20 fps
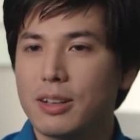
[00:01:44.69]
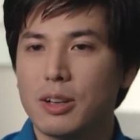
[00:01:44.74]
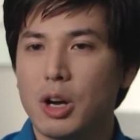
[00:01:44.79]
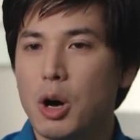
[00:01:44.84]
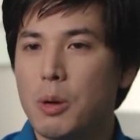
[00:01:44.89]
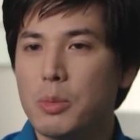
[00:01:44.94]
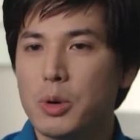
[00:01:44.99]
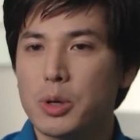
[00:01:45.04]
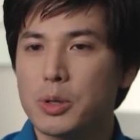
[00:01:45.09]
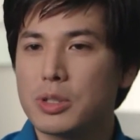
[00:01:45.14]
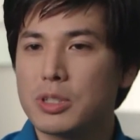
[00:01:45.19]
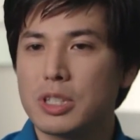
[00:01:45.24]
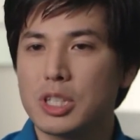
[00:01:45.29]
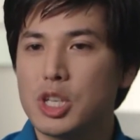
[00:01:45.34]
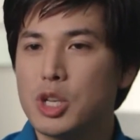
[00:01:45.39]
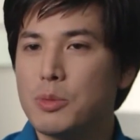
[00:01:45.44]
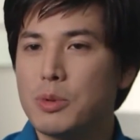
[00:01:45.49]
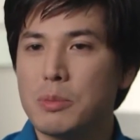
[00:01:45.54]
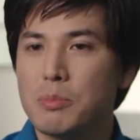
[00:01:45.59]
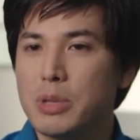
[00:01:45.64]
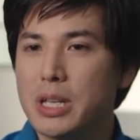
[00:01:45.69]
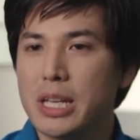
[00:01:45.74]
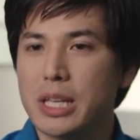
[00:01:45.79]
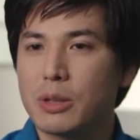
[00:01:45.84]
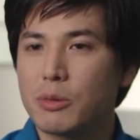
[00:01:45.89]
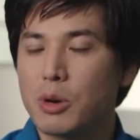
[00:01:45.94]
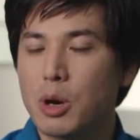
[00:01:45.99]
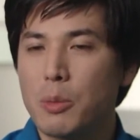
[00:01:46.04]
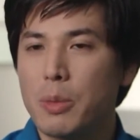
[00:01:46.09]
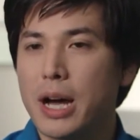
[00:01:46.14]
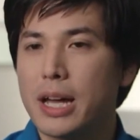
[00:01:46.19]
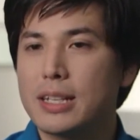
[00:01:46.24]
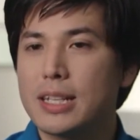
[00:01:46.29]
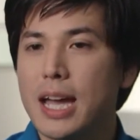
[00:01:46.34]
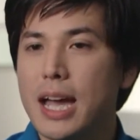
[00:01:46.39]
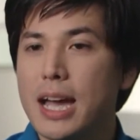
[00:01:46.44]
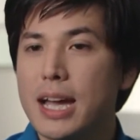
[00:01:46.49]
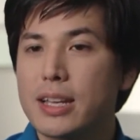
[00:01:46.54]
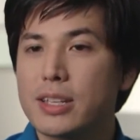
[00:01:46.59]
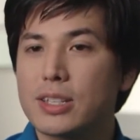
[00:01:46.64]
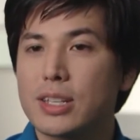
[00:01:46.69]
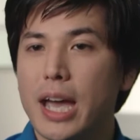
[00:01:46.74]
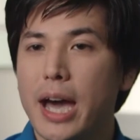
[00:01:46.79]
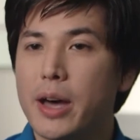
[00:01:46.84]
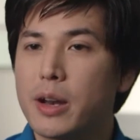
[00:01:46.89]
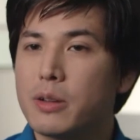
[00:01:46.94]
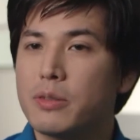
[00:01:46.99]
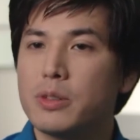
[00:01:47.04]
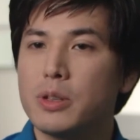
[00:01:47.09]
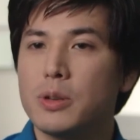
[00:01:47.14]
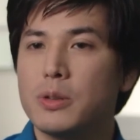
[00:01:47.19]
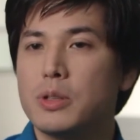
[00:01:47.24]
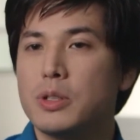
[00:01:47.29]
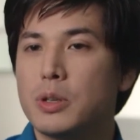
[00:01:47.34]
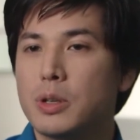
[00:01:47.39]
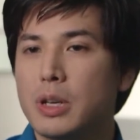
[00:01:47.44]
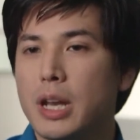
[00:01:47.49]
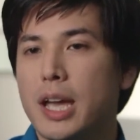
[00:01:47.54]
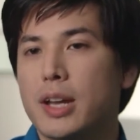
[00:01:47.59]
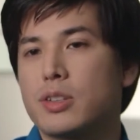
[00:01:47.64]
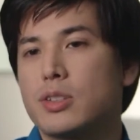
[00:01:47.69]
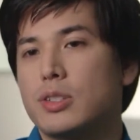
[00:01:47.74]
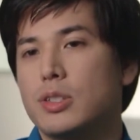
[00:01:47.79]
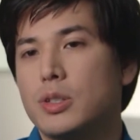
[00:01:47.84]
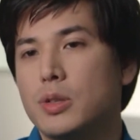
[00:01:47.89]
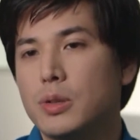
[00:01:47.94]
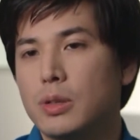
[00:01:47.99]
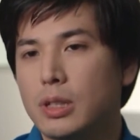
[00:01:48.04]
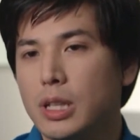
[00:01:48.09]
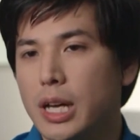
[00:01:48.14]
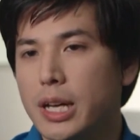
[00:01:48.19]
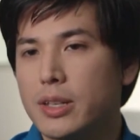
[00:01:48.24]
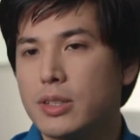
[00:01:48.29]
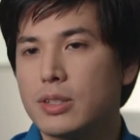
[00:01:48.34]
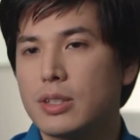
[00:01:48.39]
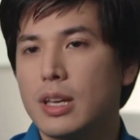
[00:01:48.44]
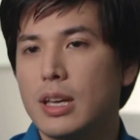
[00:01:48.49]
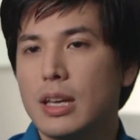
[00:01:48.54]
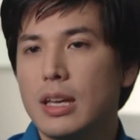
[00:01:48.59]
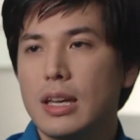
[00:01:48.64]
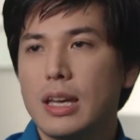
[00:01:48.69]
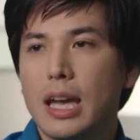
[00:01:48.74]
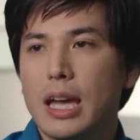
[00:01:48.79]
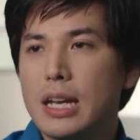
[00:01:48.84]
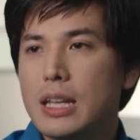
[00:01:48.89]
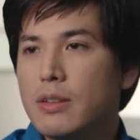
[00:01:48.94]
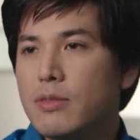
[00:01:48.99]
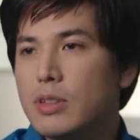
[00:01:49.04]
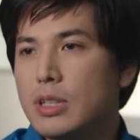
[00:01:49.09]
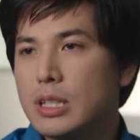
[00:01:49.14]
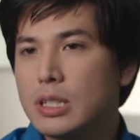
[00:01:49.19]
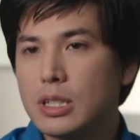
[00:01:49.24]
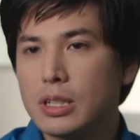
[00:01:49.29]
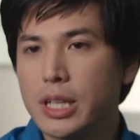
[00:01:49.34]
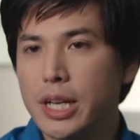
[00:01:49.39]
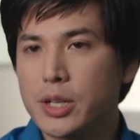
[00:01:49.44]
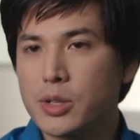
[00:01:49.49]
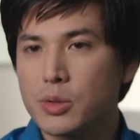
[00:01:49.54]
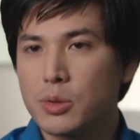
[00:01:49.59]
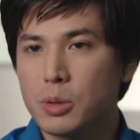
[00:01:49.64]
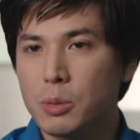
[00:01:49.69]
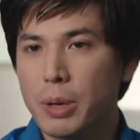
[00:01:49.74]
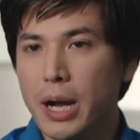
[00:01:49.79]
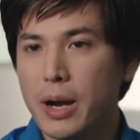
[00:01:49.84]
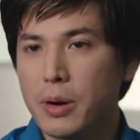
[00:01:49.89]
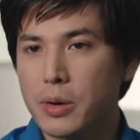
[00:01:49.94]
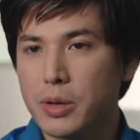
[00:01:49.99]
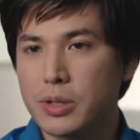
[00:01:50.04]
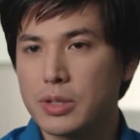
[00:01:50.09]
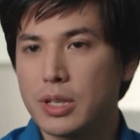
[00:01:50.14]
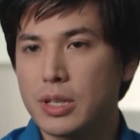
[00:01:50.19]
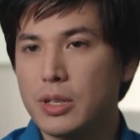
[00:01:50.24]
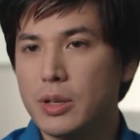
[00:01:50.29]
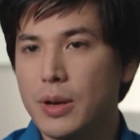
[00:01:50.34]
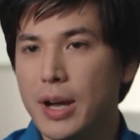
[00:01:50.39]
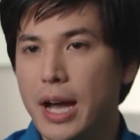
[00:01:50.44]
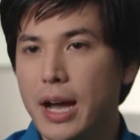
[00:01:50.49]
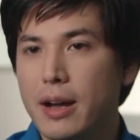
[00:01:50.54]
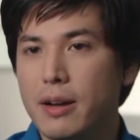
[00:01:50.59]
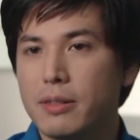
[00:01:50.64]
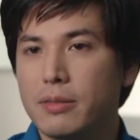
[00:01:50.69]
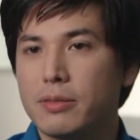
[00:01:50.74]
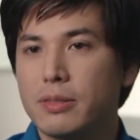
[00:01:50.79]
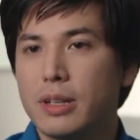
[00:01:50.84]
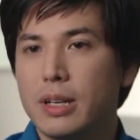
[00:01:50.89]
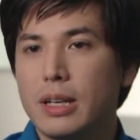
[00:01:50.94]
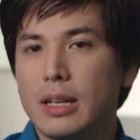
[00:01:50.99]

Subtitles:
almost the human being the robot task out of you, and you can actually utilize any of the intellectual powers that you have,